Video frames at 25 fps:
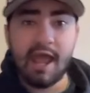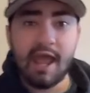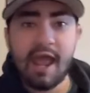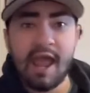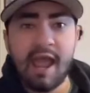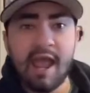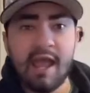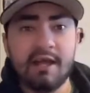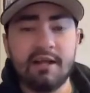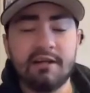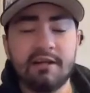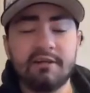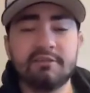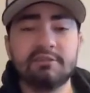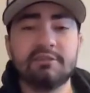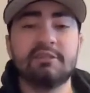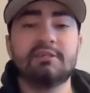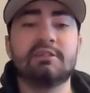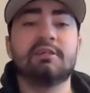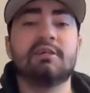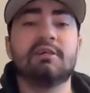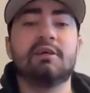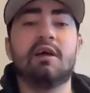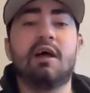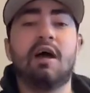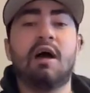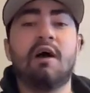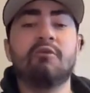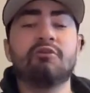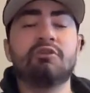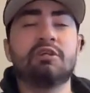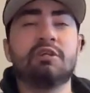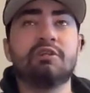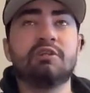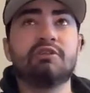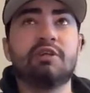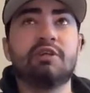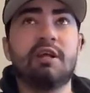And I was
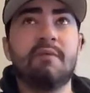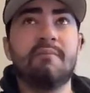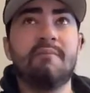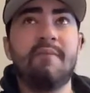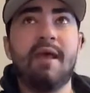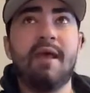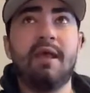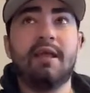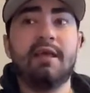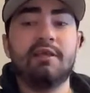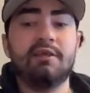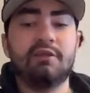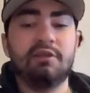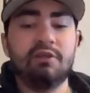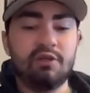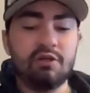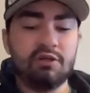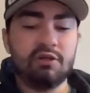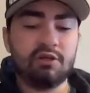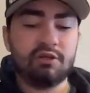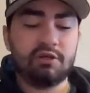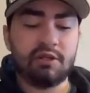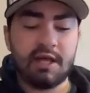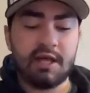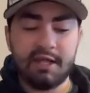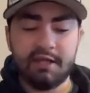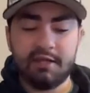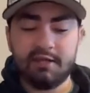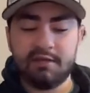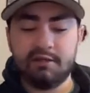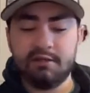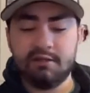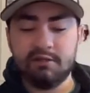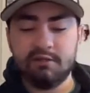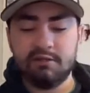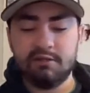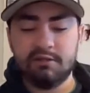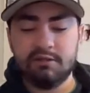going to try to make it look like
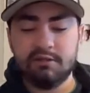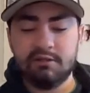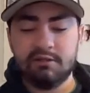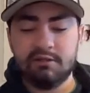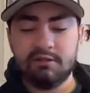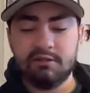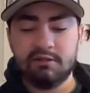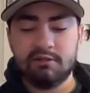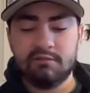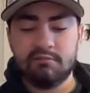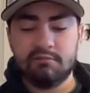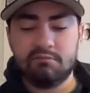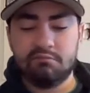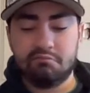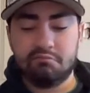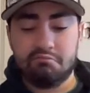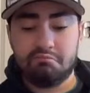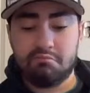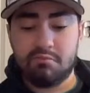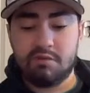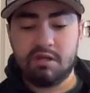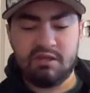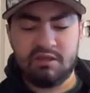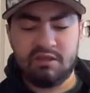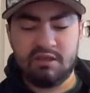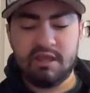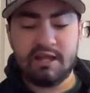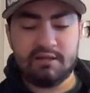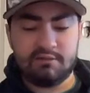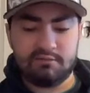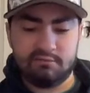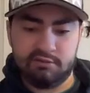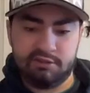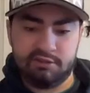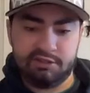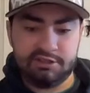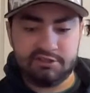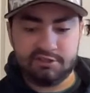that
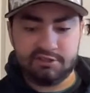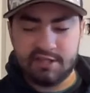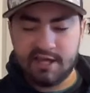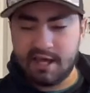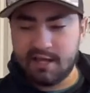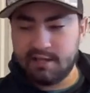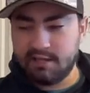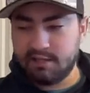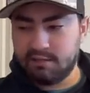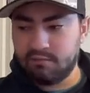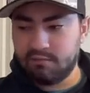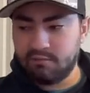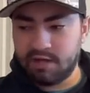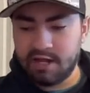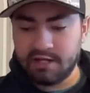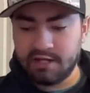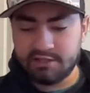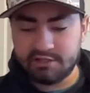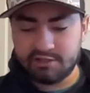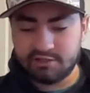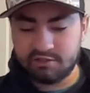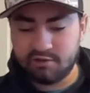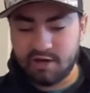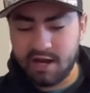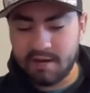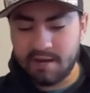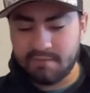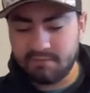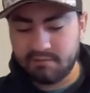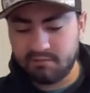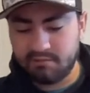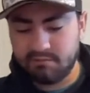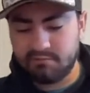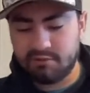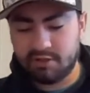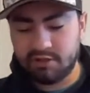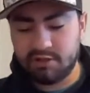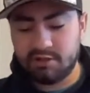what I described,
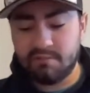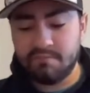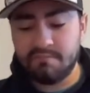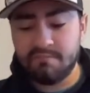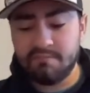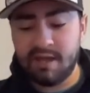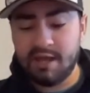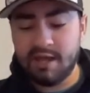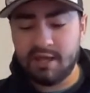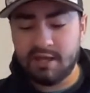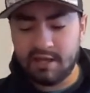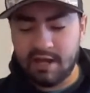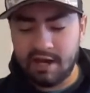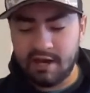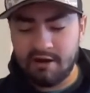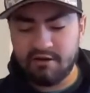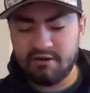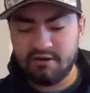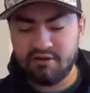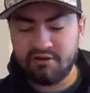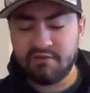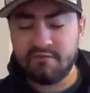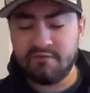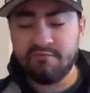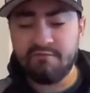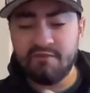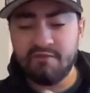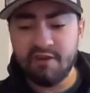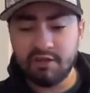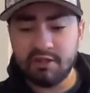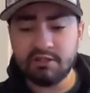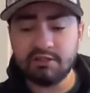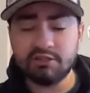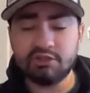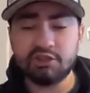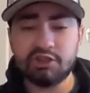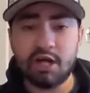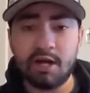where the main character, or the
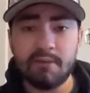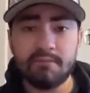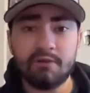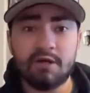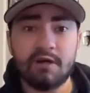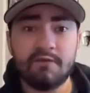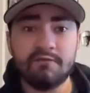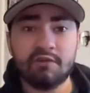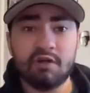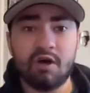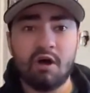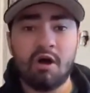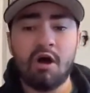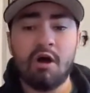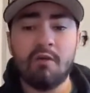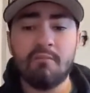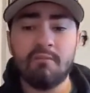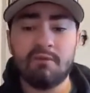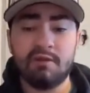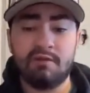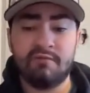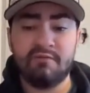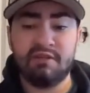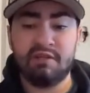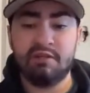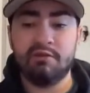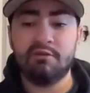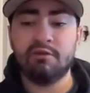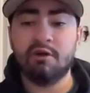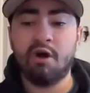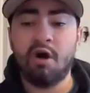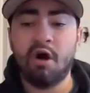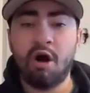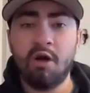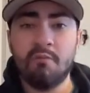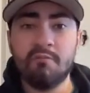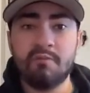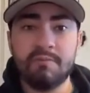villain, chopped off the arm, and the
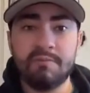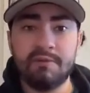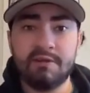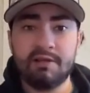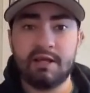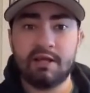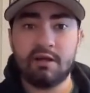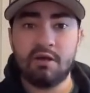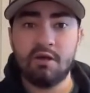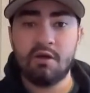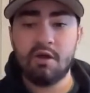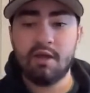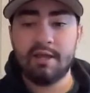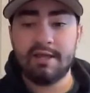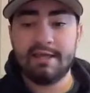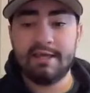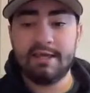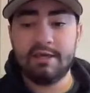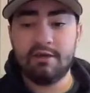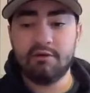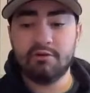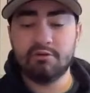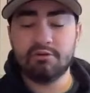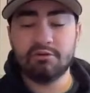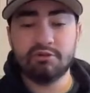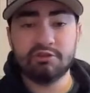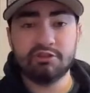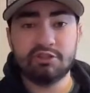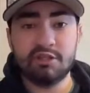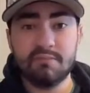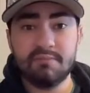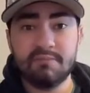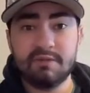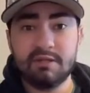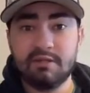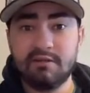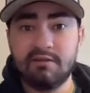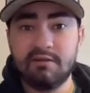arm would be like here or
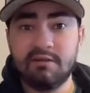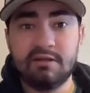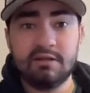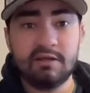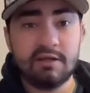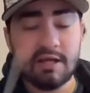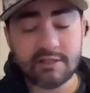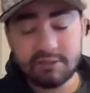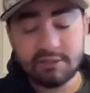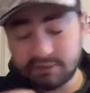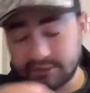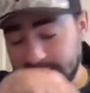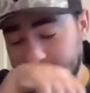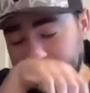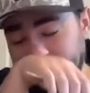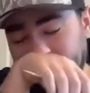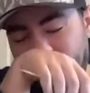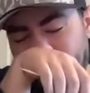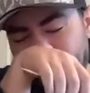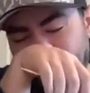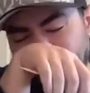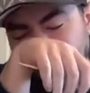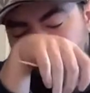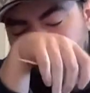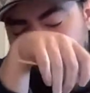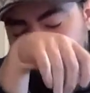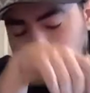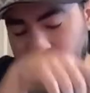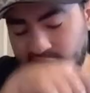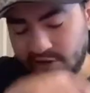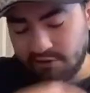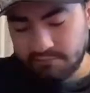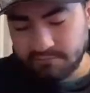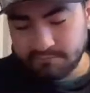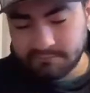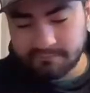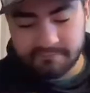something, and just like dangling there,